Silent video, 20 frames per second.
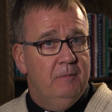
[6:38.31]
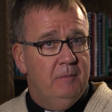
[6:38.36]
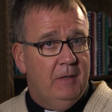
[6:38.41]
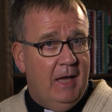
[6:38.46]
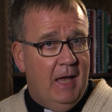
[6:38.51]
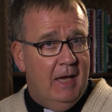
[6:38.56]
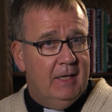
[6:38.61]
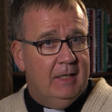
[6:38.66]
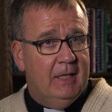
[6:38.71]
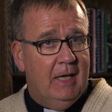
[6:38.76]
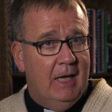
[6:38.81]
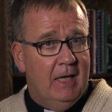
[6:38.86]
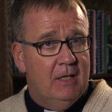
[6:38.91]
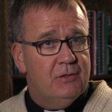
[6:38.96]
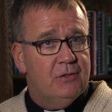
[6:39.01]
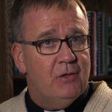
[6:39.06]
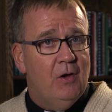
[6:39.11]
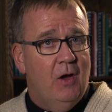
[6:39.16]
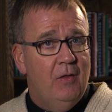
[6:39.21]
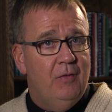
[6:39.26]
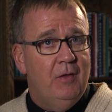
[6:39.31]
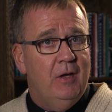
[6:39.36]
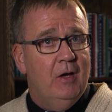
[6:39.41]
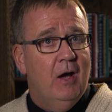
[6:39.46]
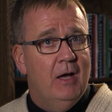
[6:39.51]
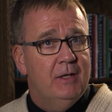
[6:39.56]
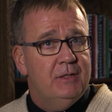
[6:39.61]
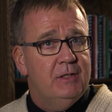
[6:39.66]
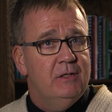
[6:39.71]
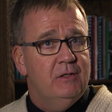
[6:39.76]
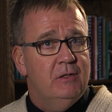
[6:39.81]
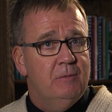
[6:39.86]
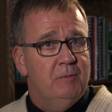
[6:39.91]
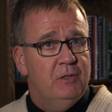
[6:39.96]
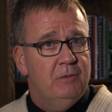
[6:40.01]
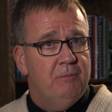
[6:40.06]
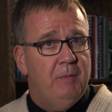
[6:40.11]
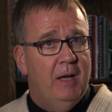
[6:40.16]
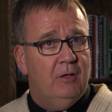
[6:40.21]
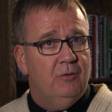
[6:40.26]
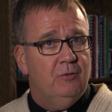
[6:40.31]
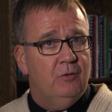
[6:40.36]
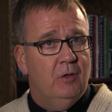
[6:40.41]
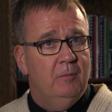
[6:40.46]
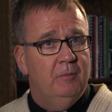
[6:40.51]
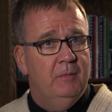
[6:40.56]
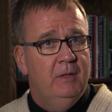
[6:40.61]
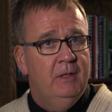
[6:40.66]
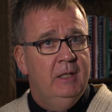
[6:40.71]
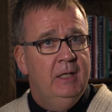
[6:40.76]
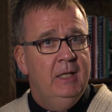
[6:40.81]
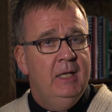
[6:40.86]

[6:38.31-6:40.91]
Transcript: candidates on the autism spectrum